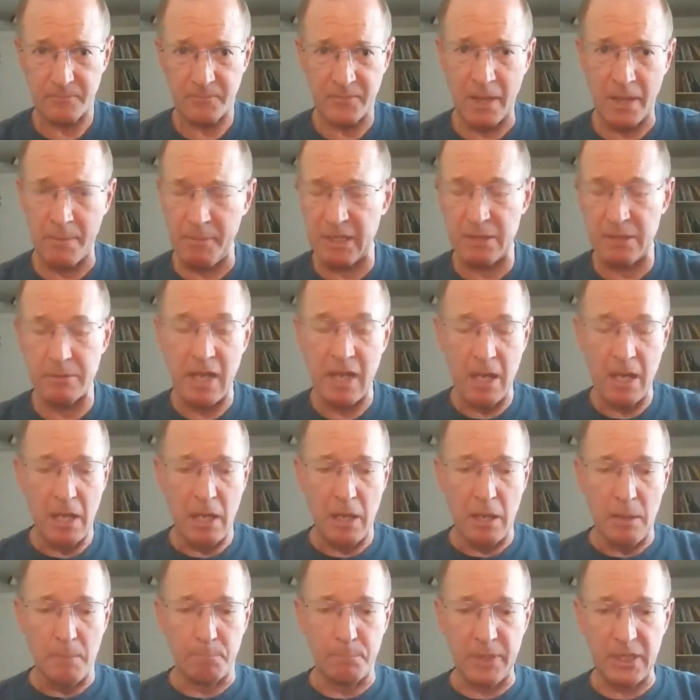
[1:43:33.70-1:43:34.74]
I mean,
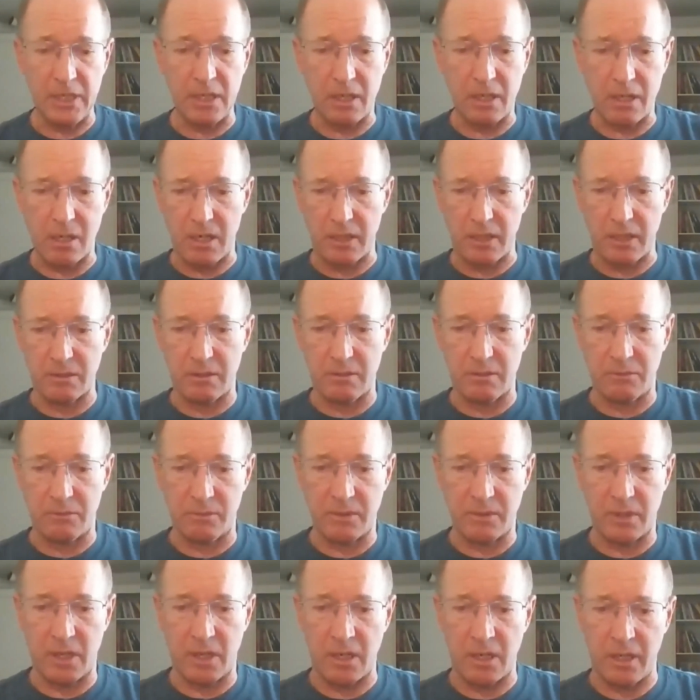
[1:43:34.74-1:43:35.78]
being on
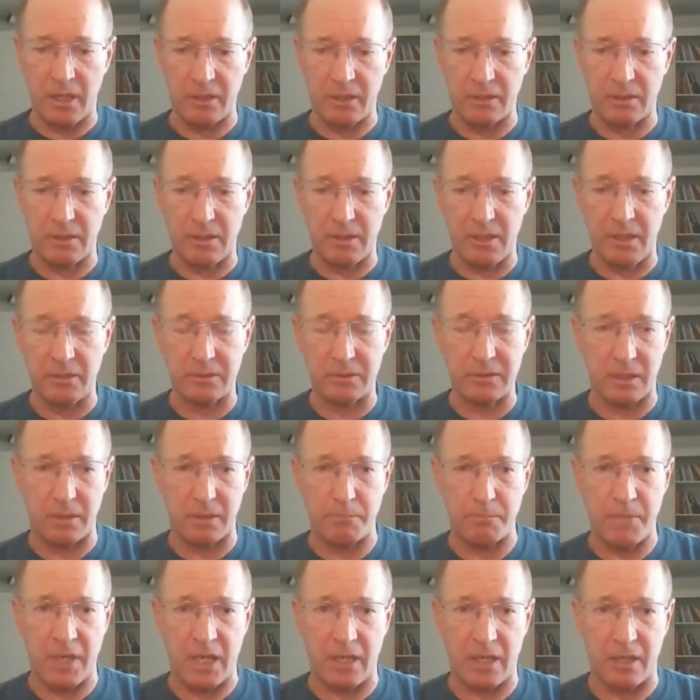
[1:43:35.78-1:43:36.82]
incident
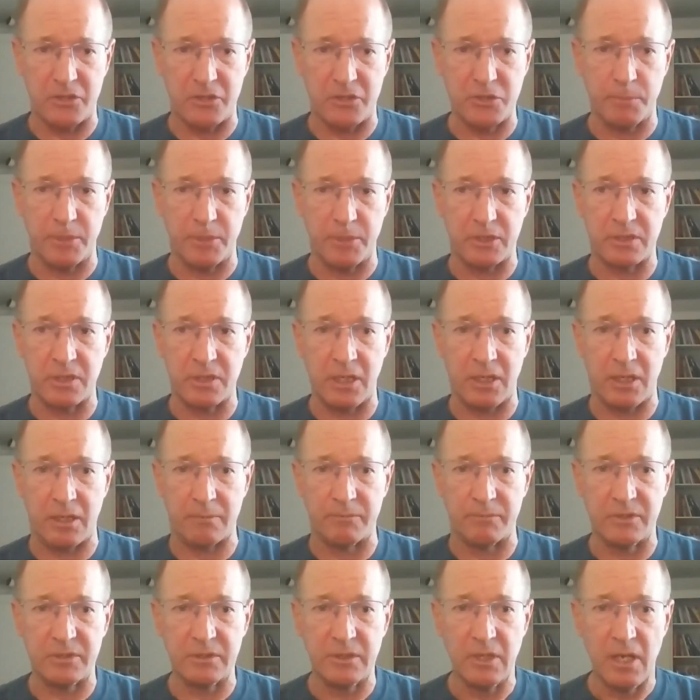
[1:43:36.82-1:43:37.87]
management
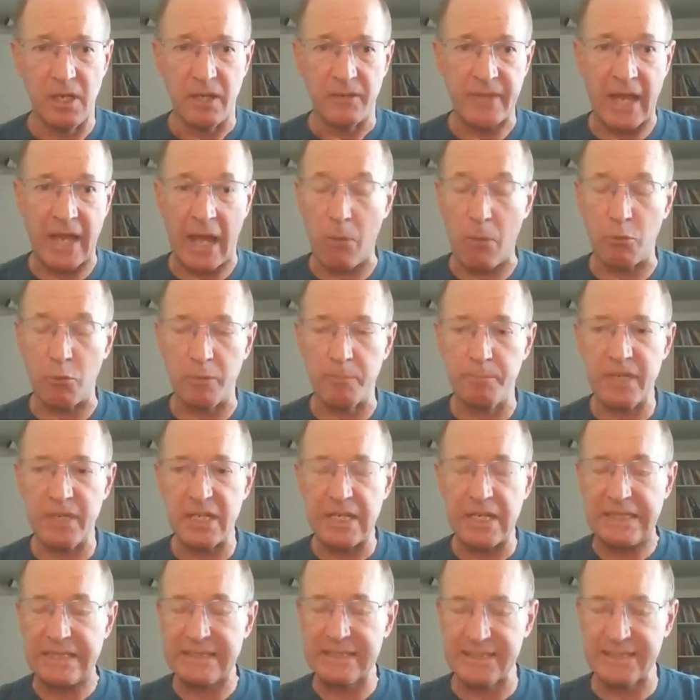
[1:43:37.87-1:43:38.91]
teams, that would be
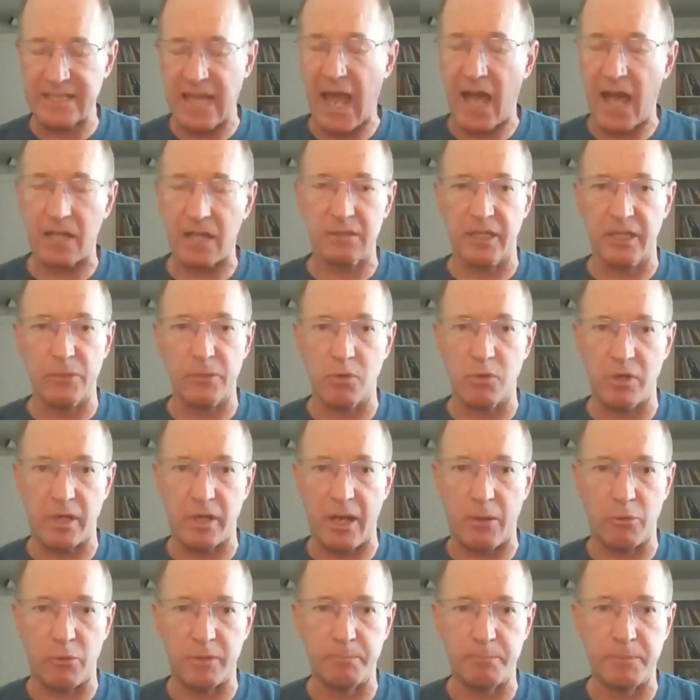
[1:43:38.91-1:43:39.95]
exactly what I
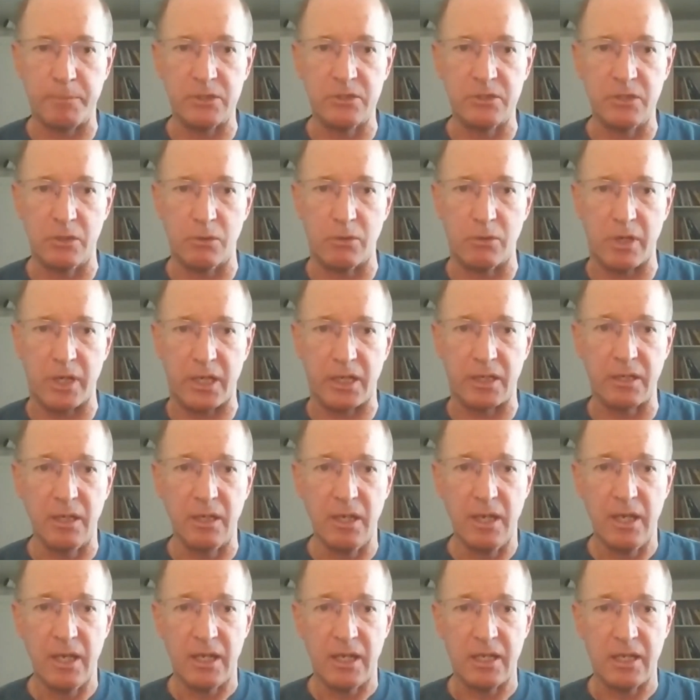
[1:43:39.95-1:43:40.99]
would be doing
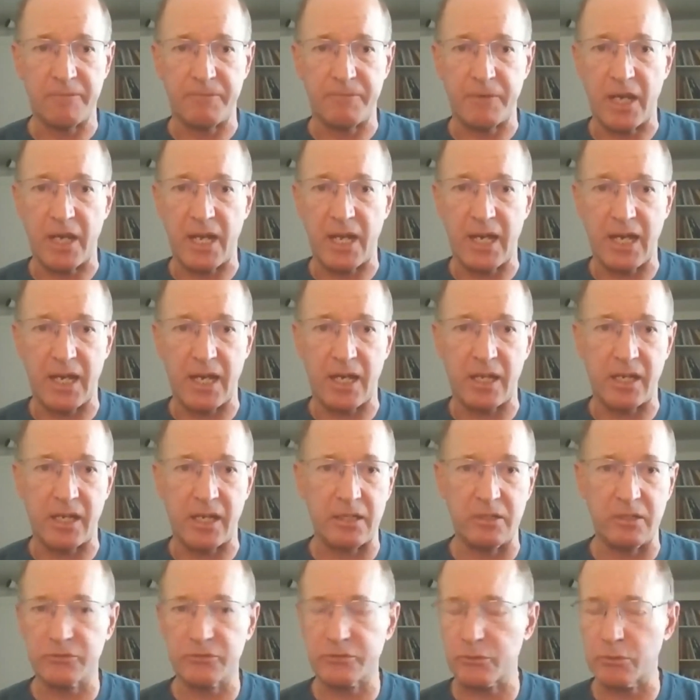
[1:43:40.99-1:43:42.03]
if I had
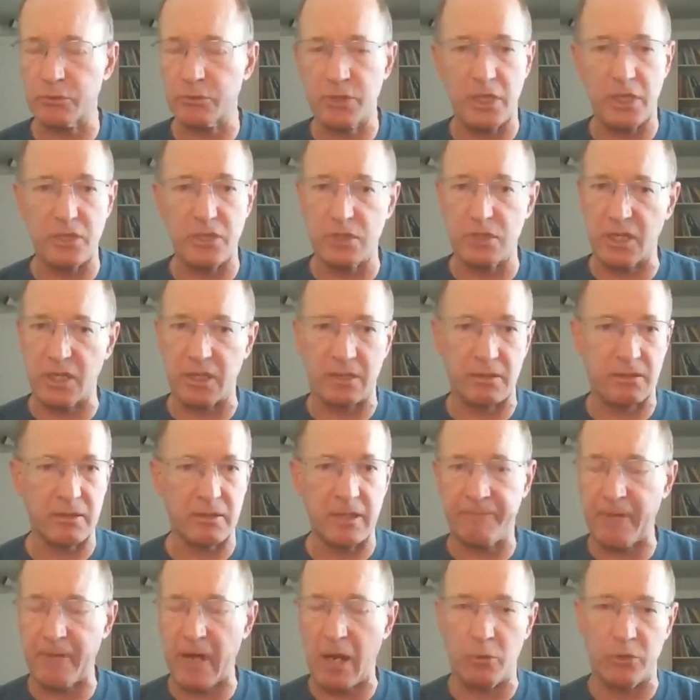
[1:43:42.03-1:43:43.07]
any
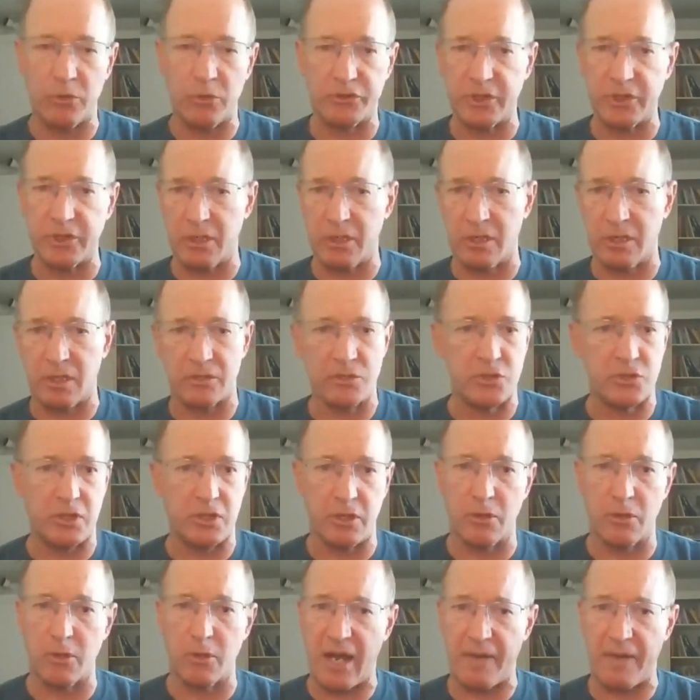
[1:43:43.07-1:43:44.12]
if I was in a
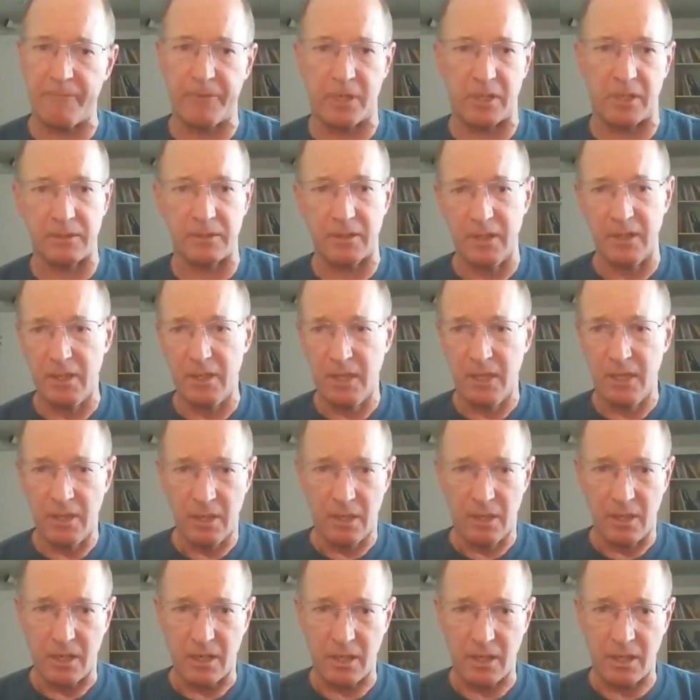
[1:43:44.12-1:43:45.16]
geographic
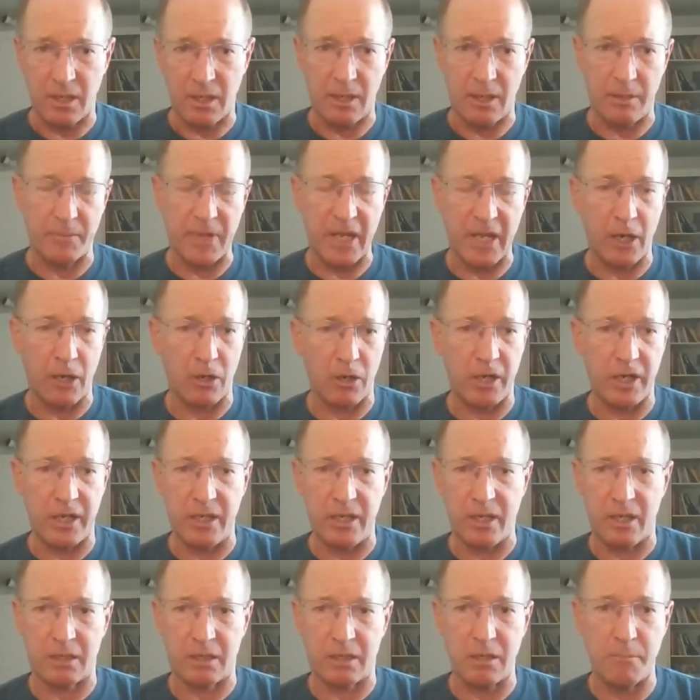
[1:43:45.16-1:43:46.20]

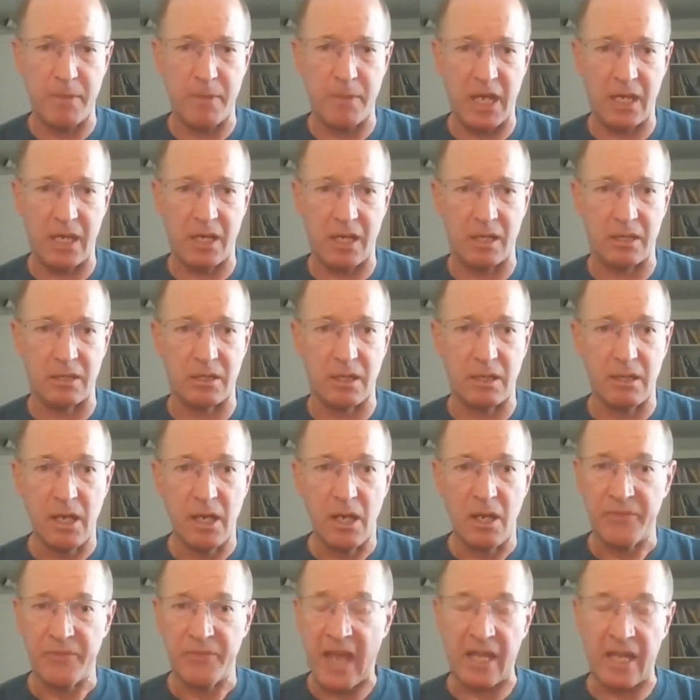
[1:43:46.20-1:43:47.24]
area command.
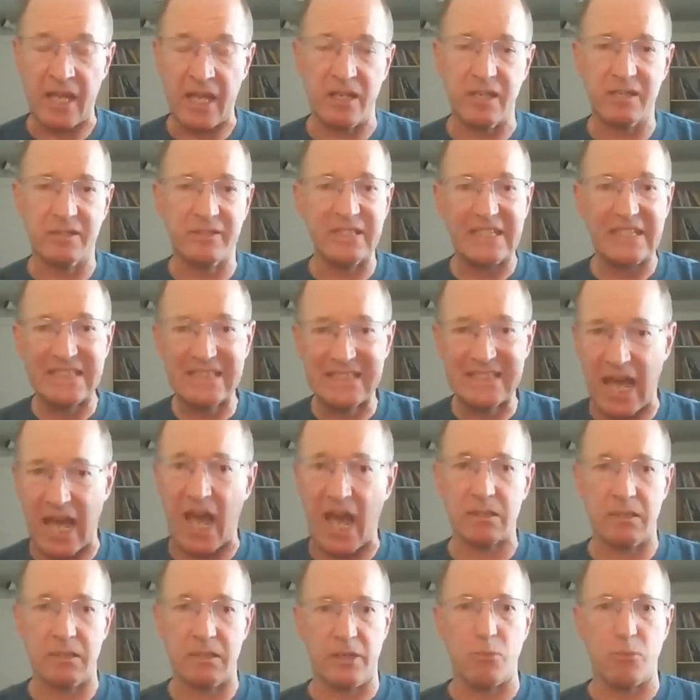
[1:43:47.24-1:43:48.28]
That is
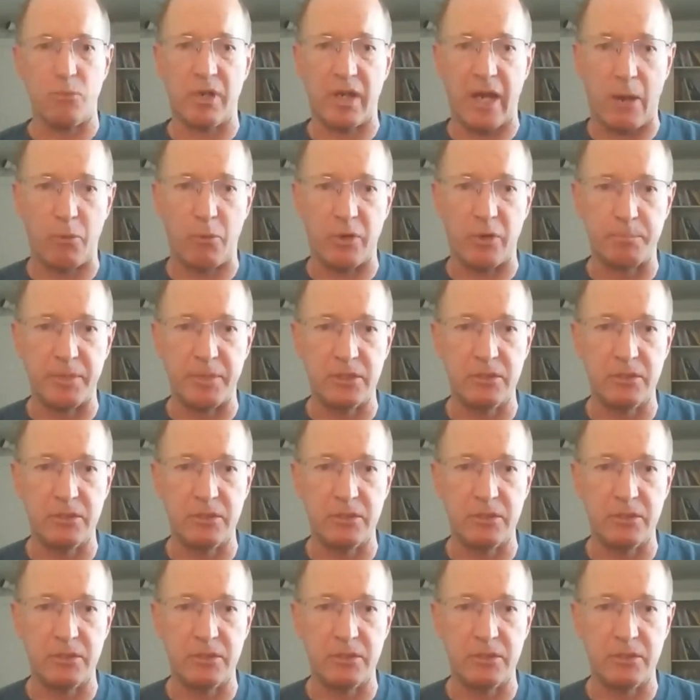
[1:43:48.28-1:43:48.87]
exactly what I would